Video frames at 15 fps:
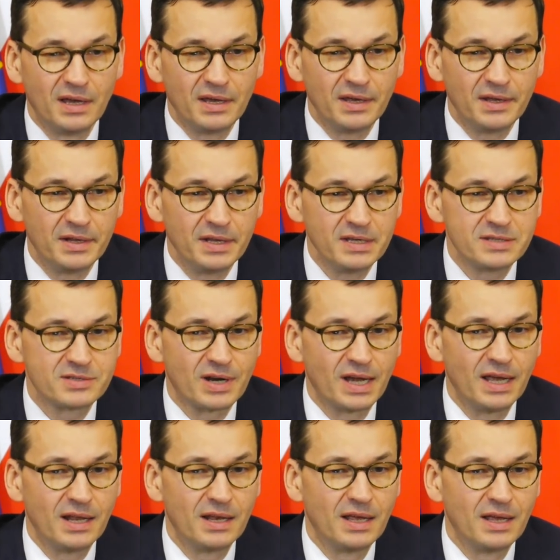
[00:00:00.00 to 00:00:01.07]
in
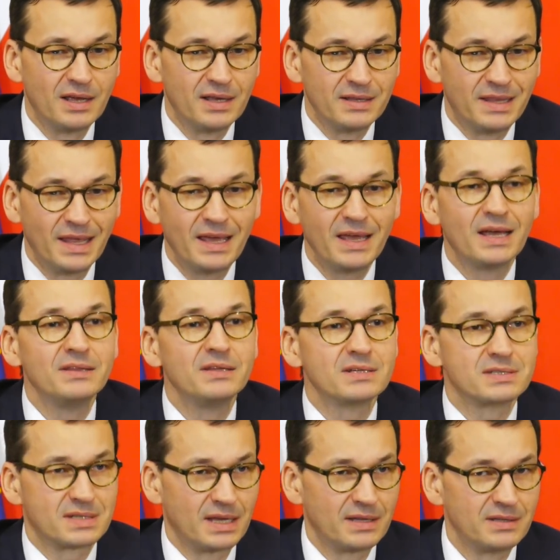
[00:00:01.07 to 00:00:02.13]
Israel, they
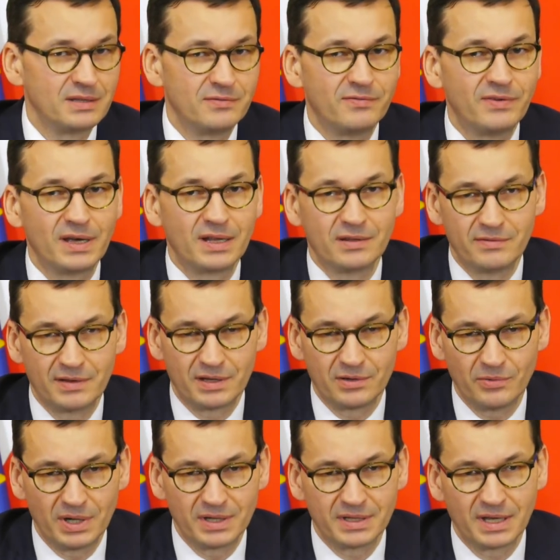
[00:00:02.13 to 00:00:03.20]
understand it very, very well.